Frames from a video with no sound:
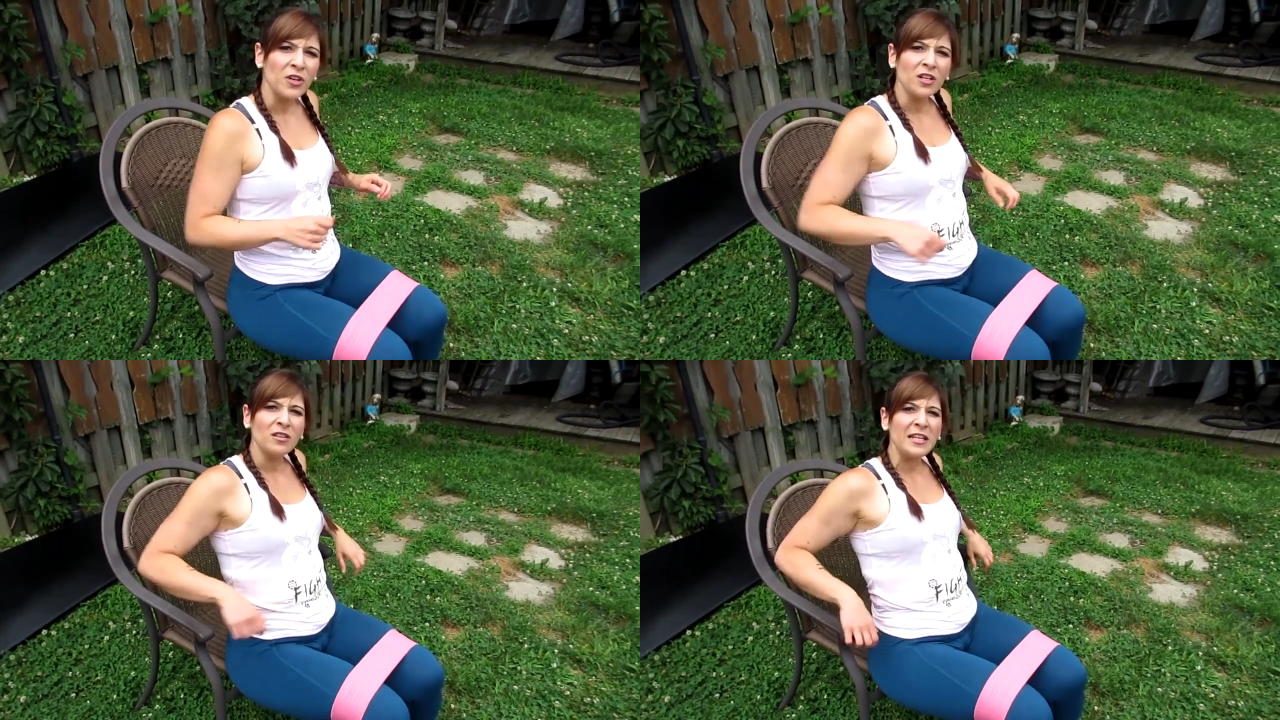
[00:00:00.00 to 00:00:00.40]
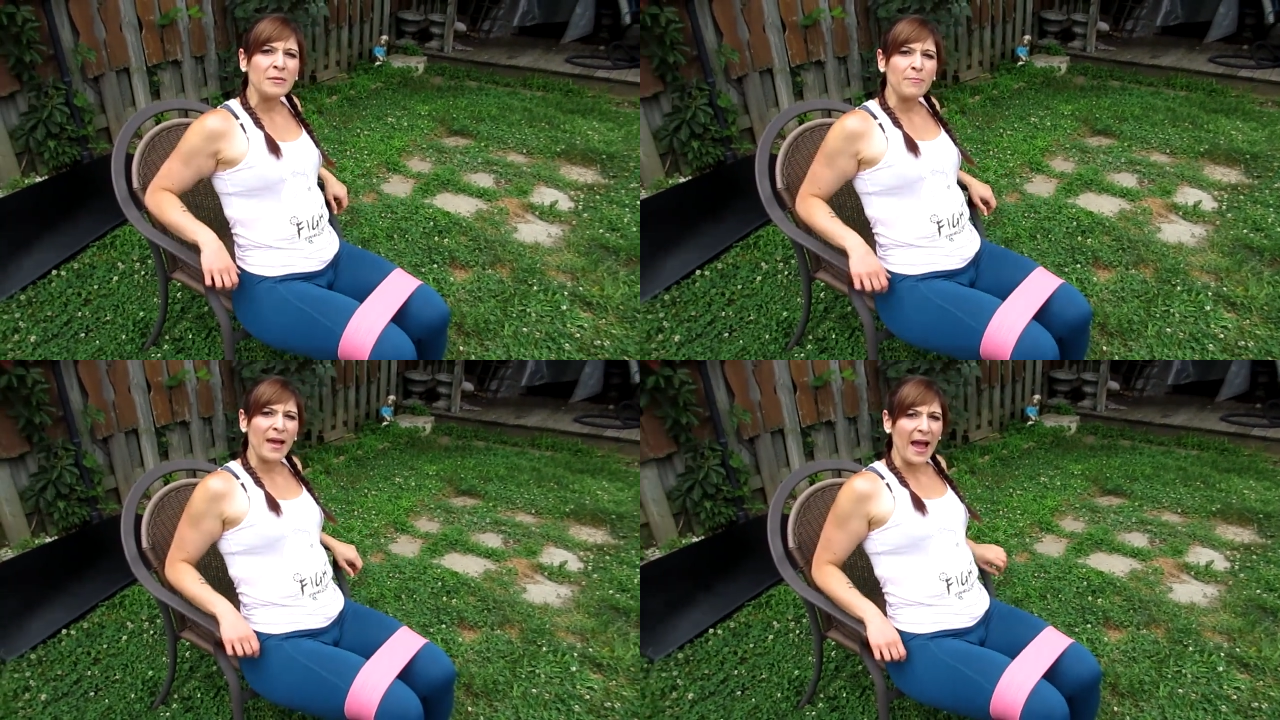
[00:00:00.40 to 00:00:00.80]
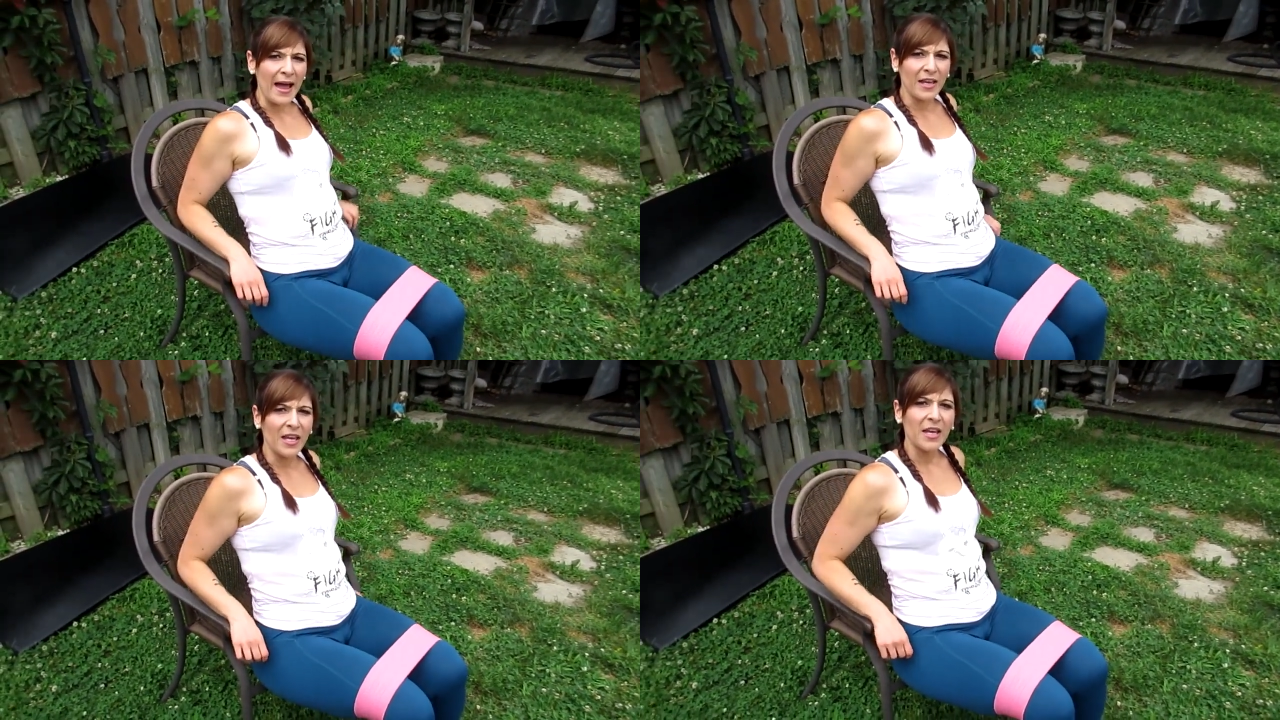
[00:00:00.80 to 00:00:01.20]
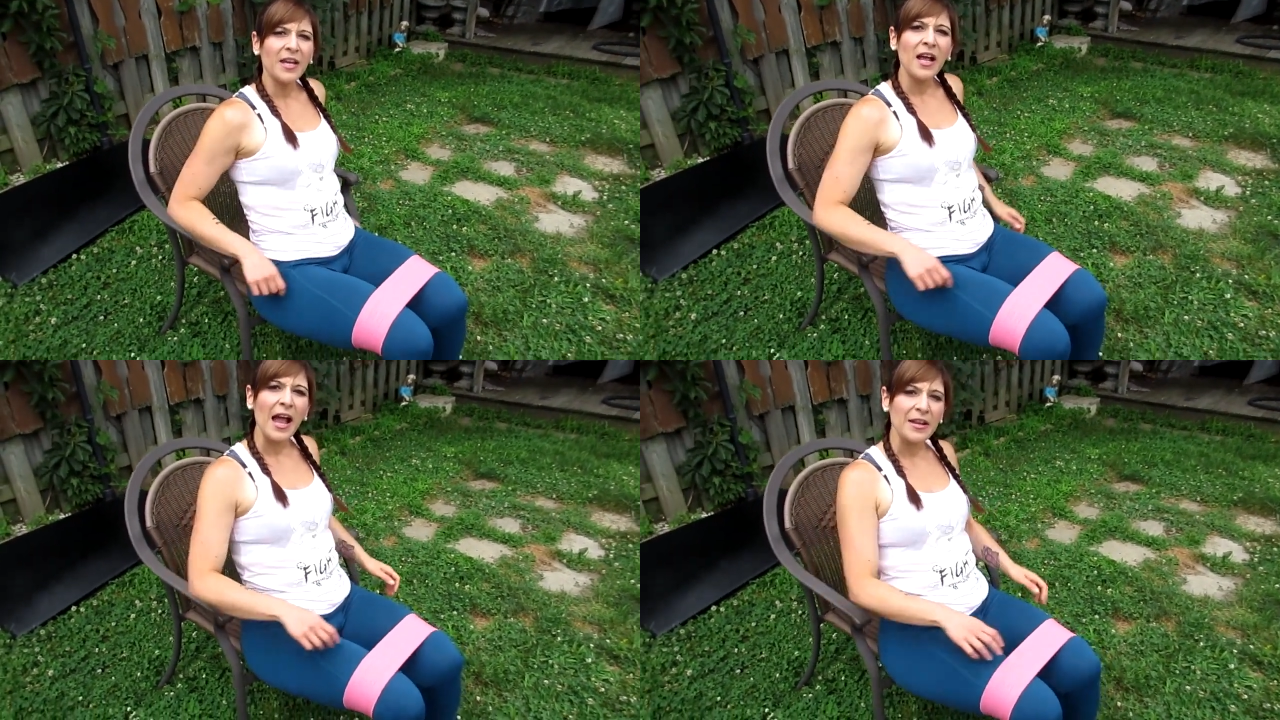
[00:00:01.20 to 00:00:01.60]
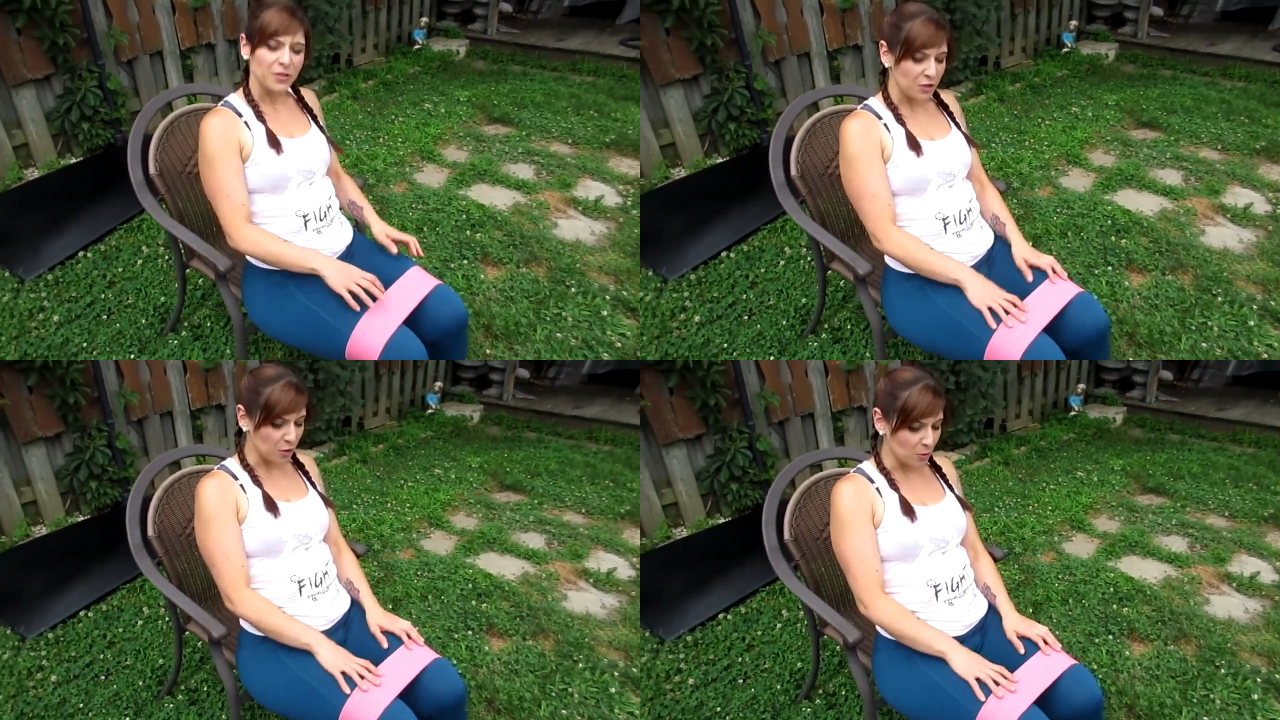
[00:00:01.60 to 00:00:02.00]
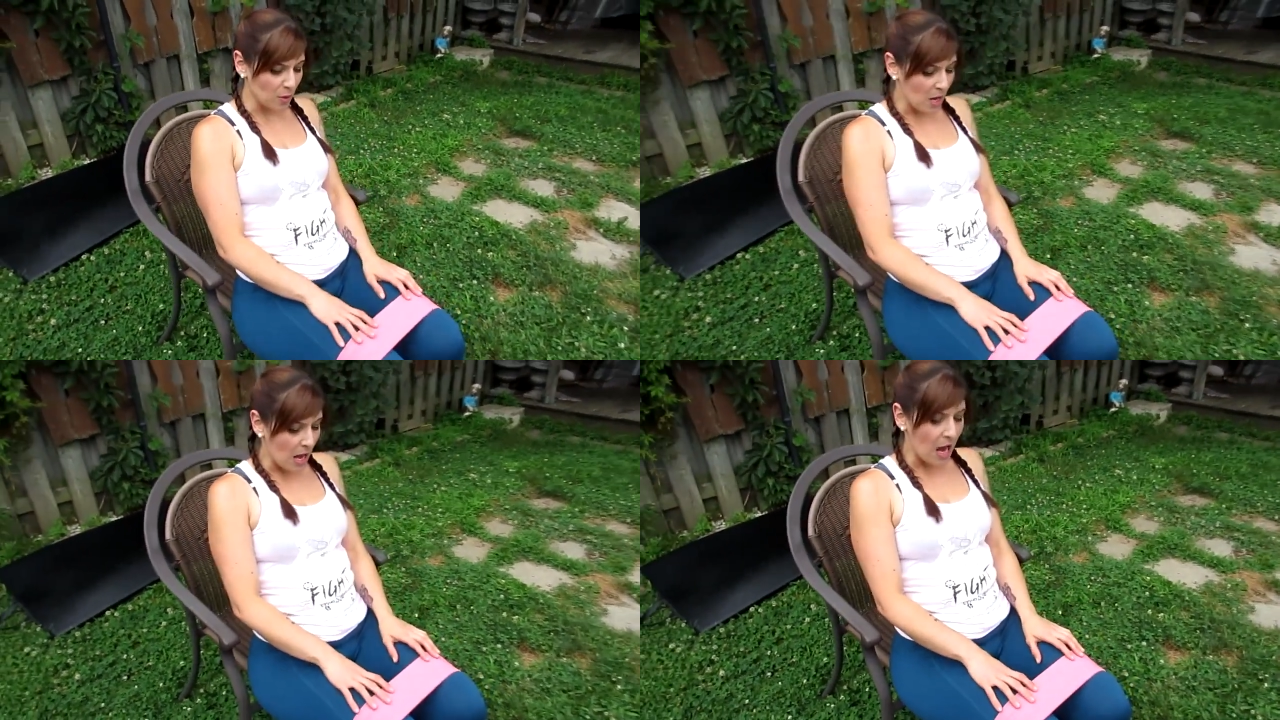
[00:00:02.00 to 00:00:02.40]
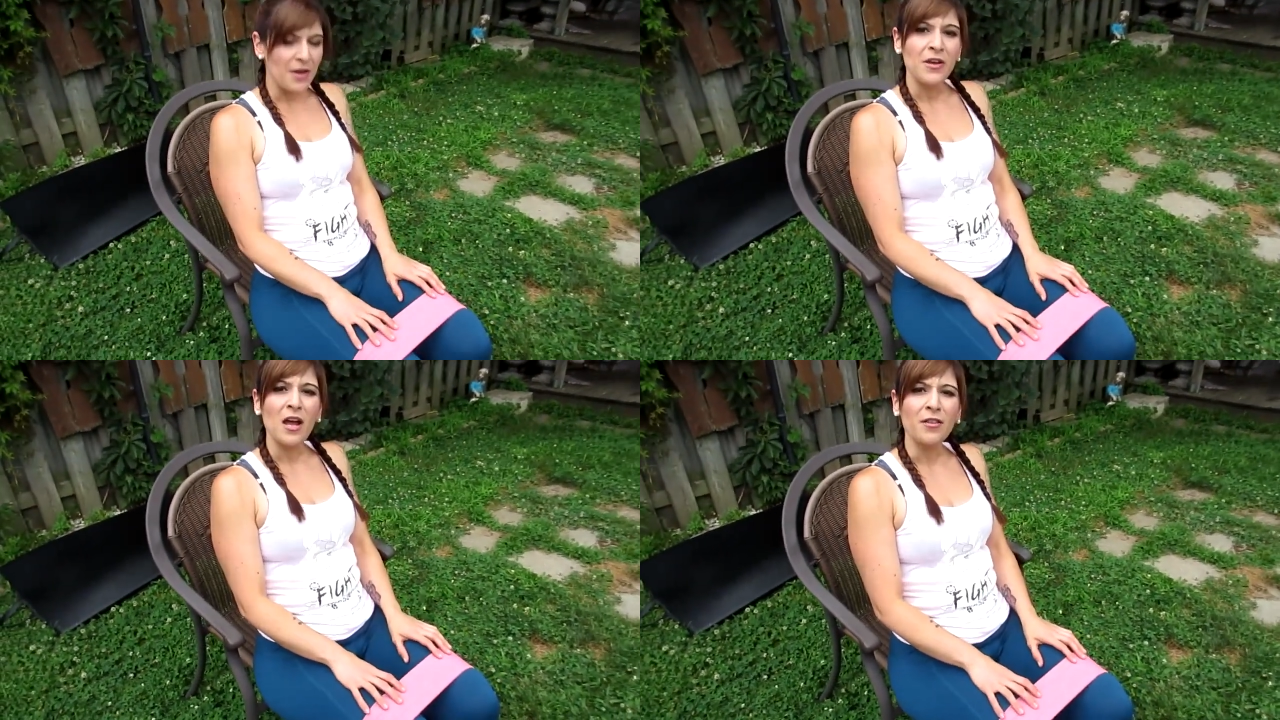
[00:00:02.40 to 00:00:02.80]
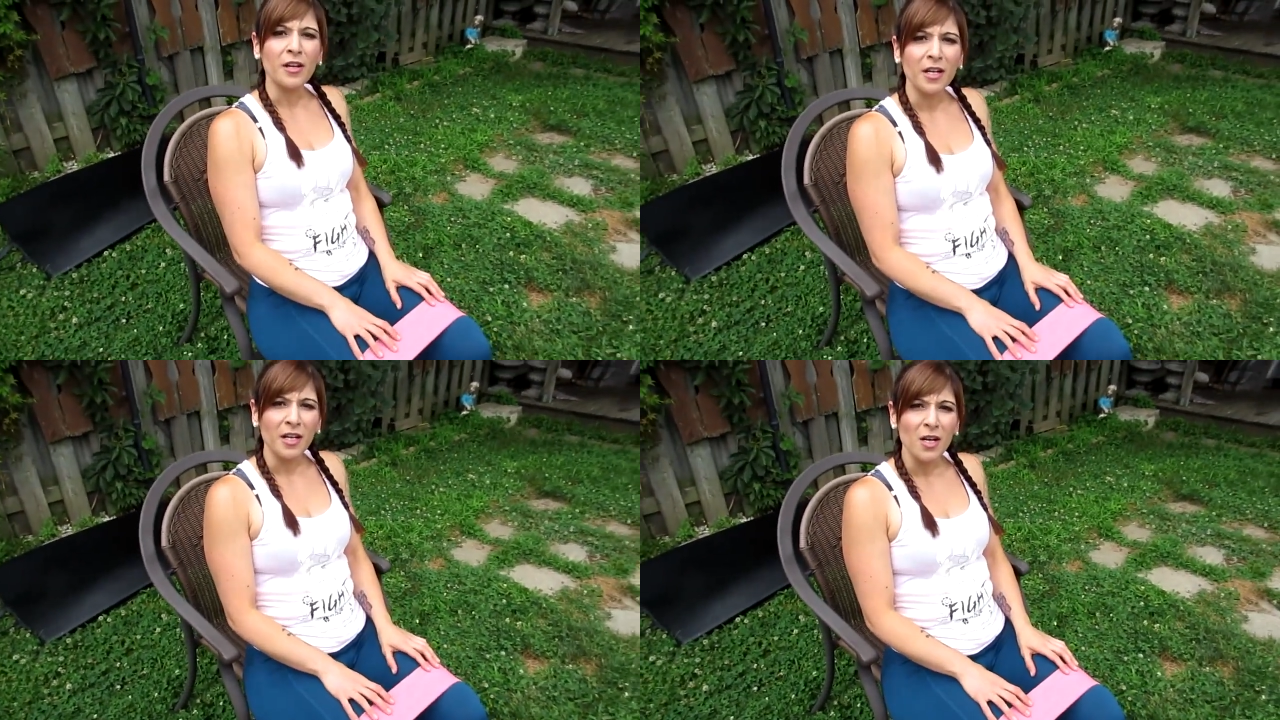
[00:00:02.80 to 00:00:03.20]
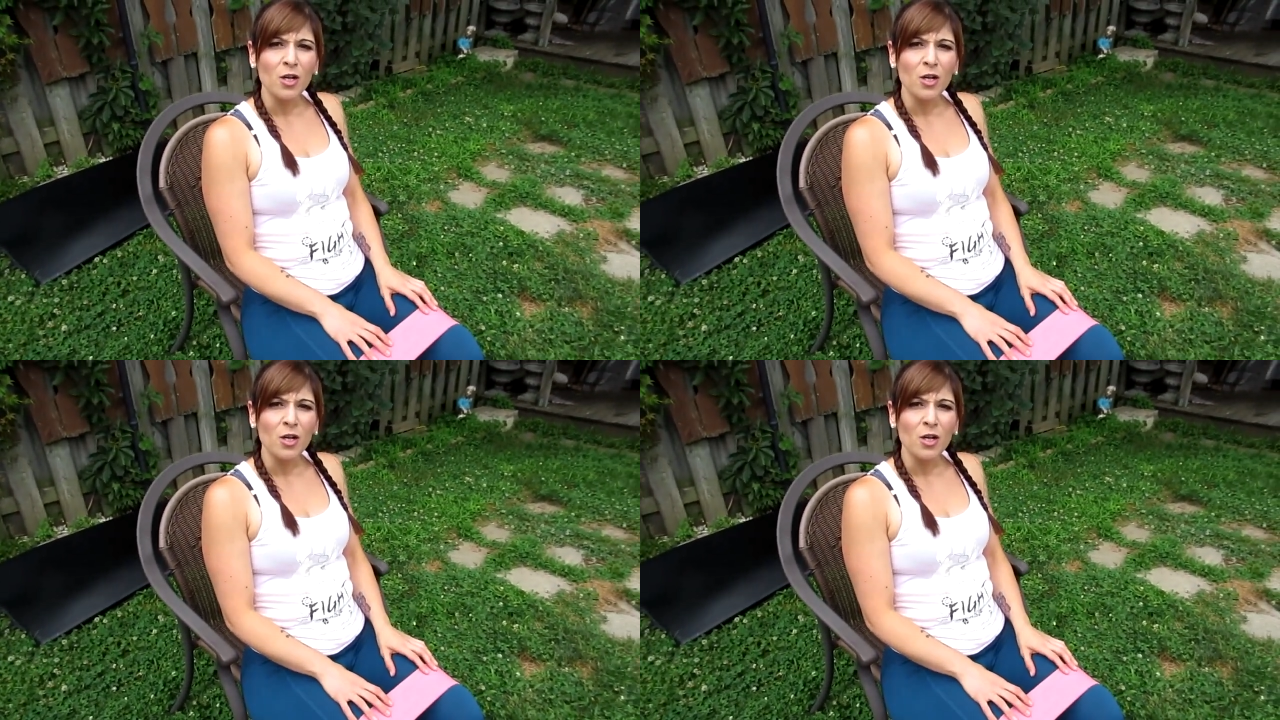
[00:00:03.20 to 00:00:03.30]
gonna lean back and do another